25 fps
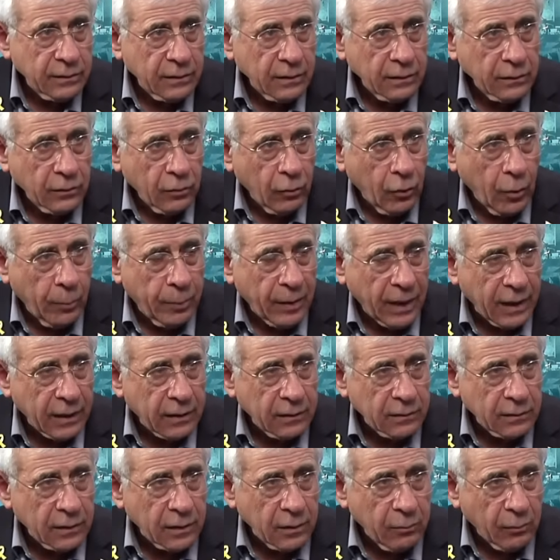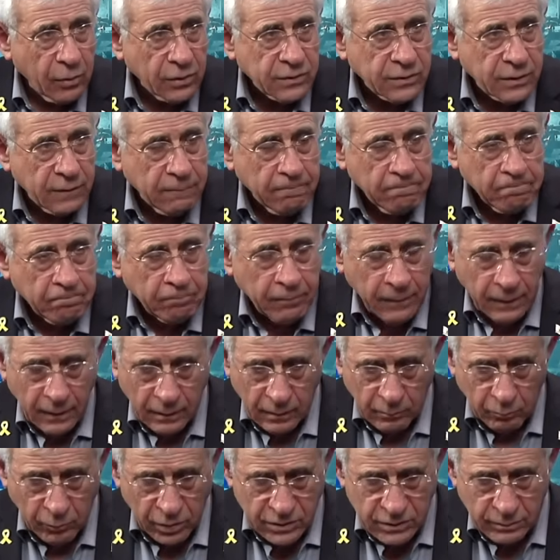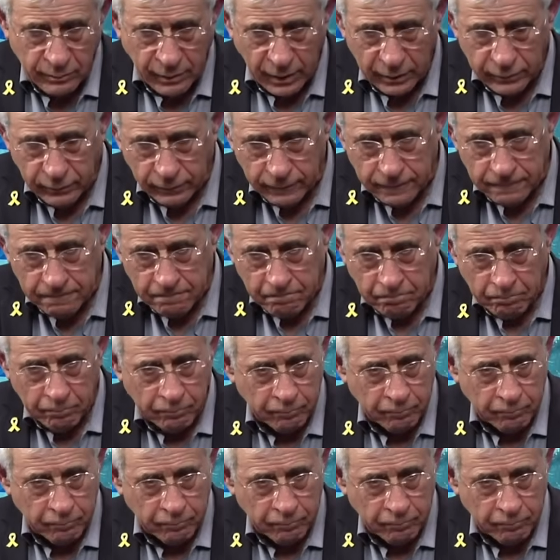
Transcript: group like the Muslim Brotherhood?